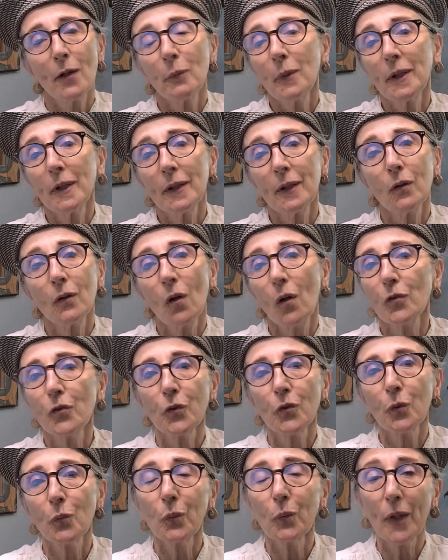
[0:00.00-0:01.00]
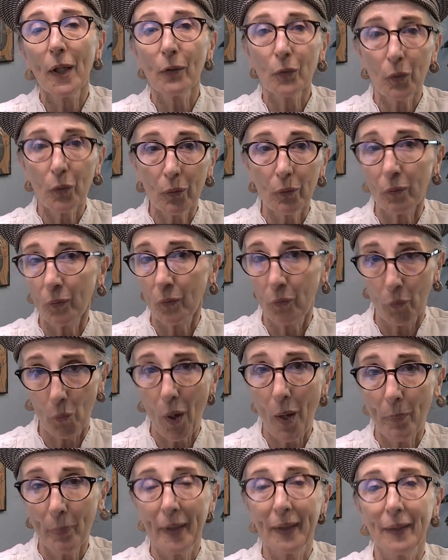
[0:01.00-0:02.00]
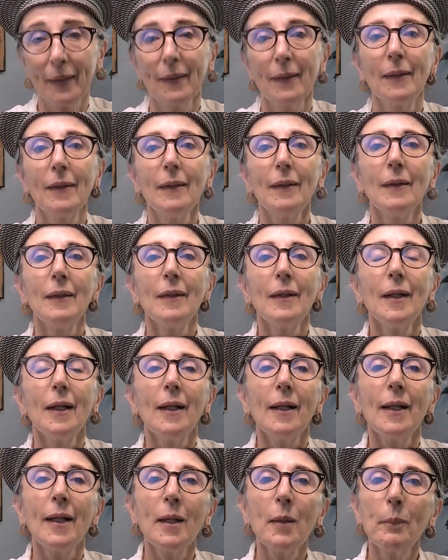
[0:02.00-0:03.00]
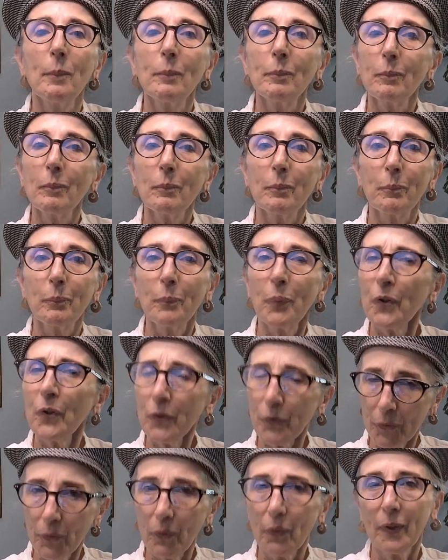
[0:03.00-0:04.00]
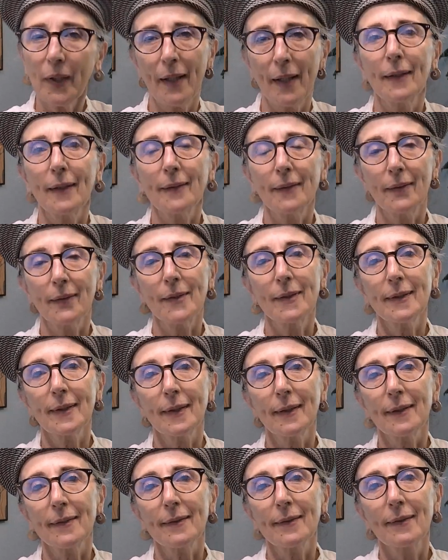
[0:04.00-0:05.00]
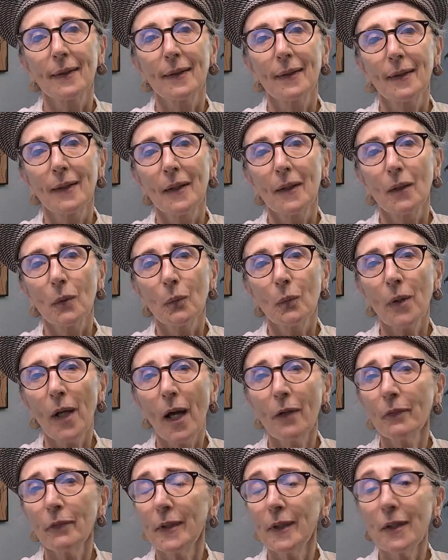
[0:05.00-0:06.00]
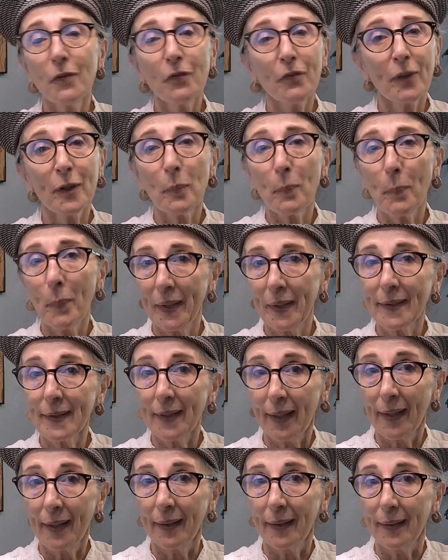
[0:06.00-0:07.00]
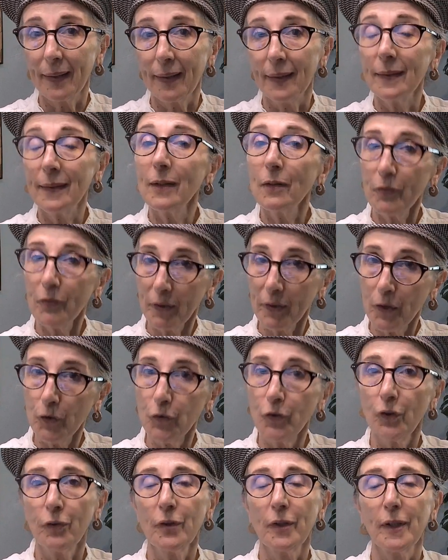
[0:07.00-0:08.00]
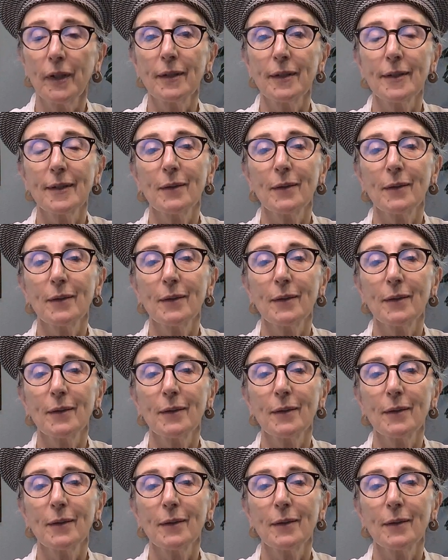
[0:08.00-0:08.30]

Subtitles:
and culture we grew up in, and personal characteristics. We have different baseline and different journeys.